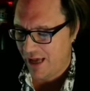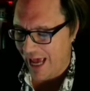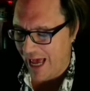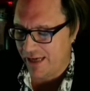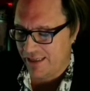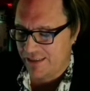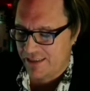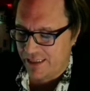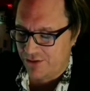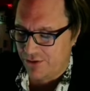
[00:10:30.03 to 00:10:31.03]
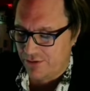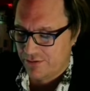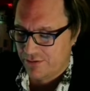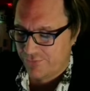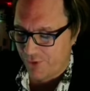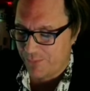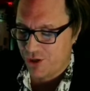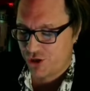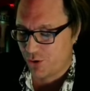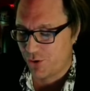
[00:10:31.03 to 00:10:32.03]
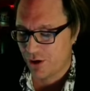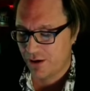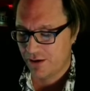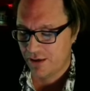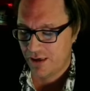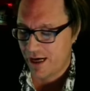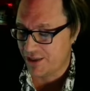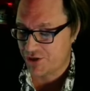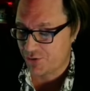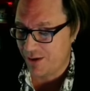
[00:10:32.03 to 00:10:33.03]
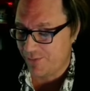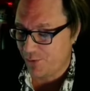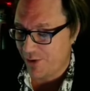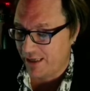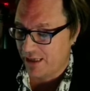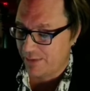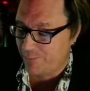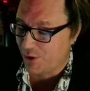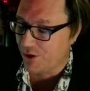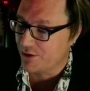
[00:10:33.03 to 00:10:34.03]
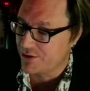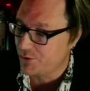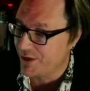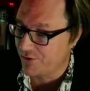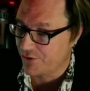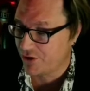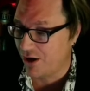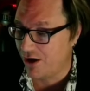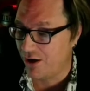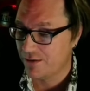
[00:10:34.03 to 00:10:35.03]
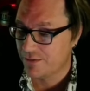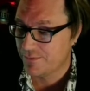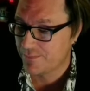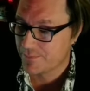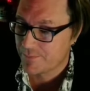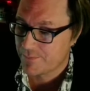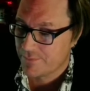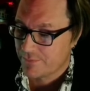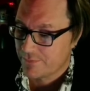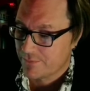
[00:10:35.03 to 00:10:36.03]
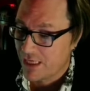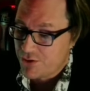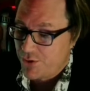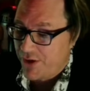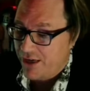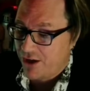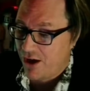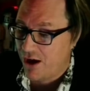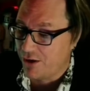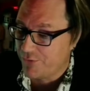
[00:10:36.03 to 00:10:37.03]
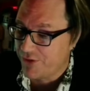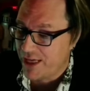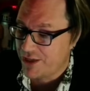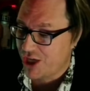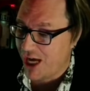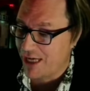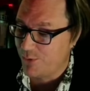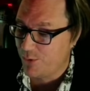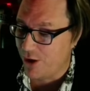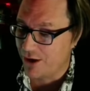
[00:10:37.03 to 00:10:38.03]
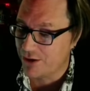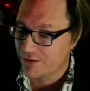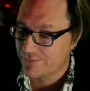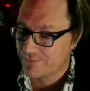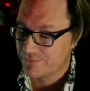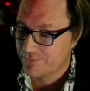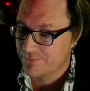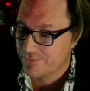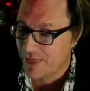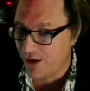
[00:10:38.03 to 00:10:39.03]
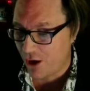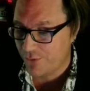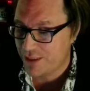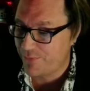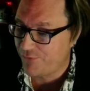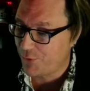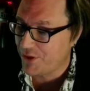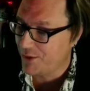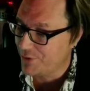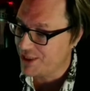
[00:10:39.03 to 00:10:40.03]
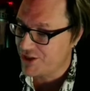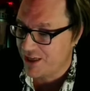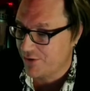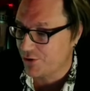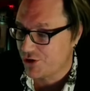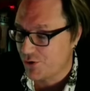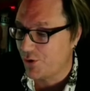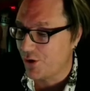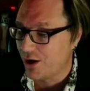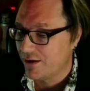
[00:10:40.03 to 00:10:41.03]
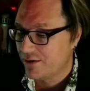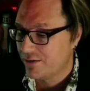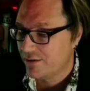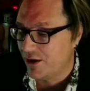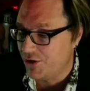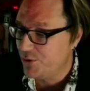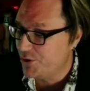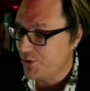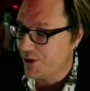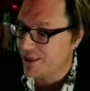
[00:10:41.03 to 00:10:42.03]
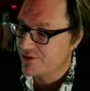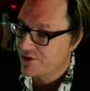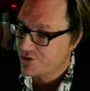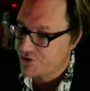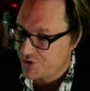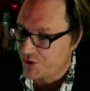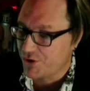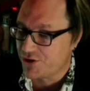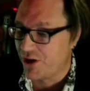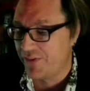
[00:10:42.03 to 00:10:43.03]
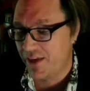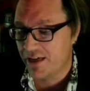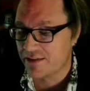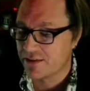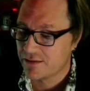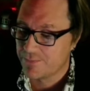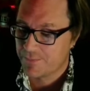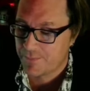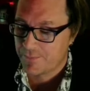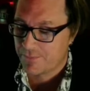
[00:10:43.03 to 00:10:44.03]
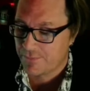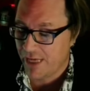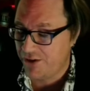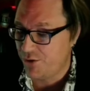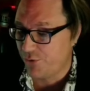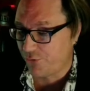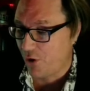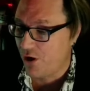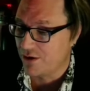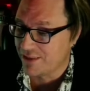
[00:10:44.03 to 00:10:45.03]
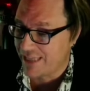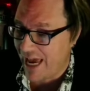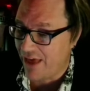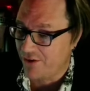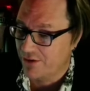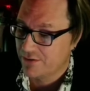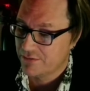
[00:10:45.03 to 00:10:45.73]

at his signal from the shore and streamed away like birds who hear their call. So they are gone over that shadowy water, and always before they reach the other shore, a new noise stirs on this, and new throngs gather.